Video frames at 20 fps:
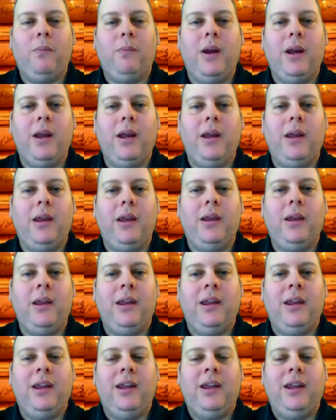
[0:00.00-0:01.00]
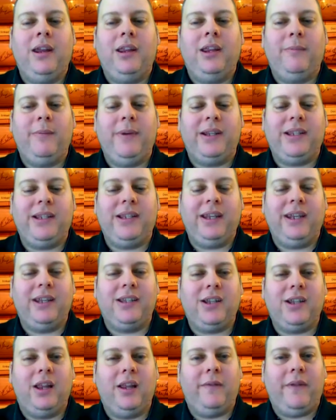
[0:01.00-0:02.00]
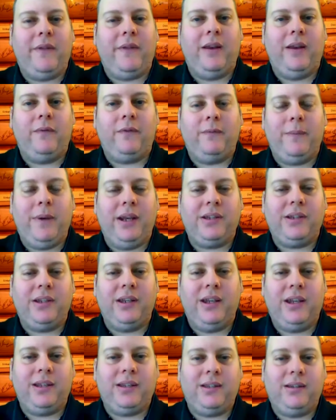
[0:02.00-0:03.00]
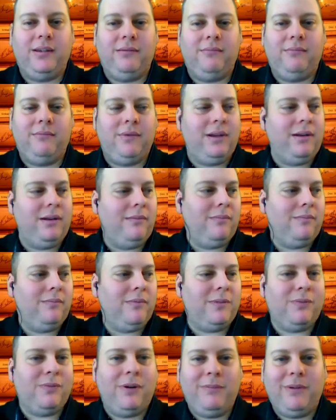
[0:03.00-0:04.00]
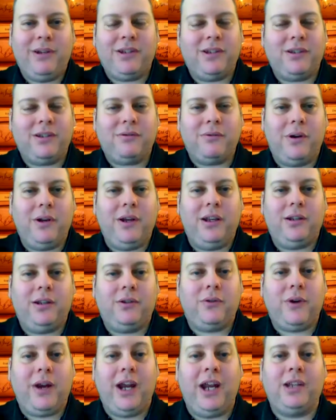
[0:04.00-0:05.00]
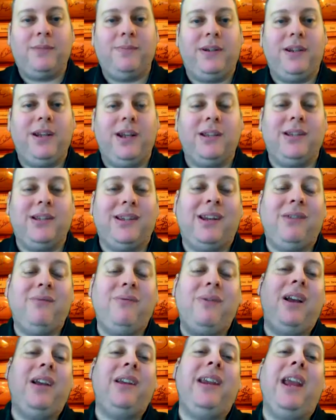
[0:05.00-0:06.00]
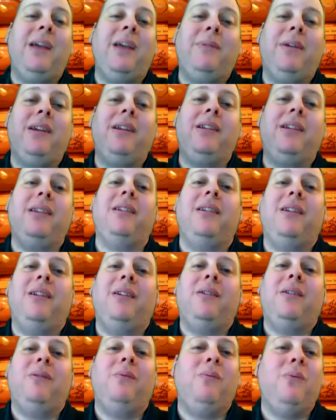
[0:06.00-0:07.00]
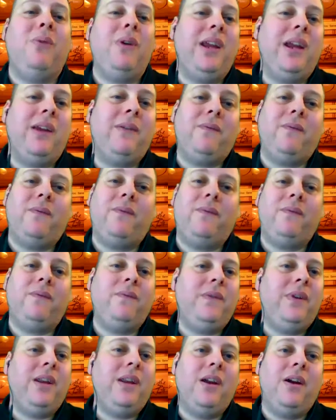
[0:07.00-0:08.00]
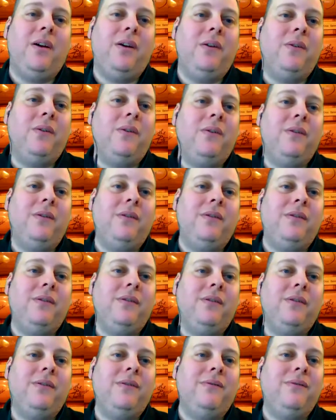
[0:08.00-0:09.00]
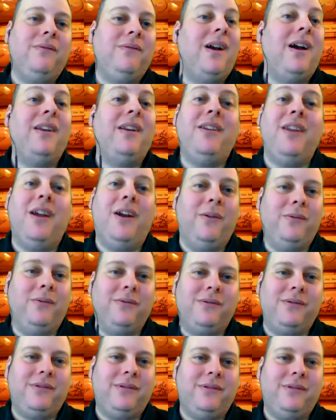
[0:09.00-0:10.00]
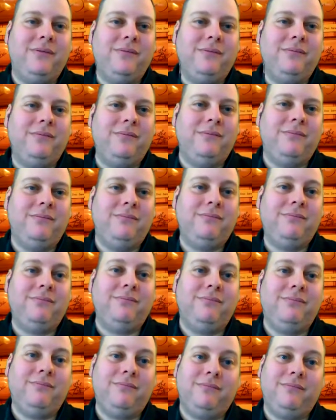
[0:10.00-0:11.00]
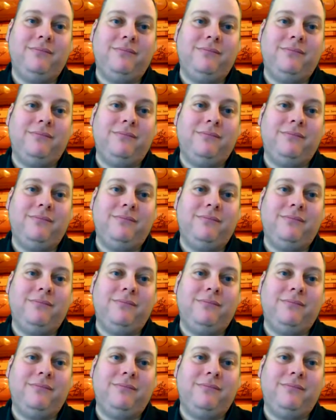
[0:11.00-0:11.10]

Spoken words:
when the Big Ten gets all of that information, it's pretty much just thrown into trash, because it's like, well, yeah, but what if, you know, unknowns? Right,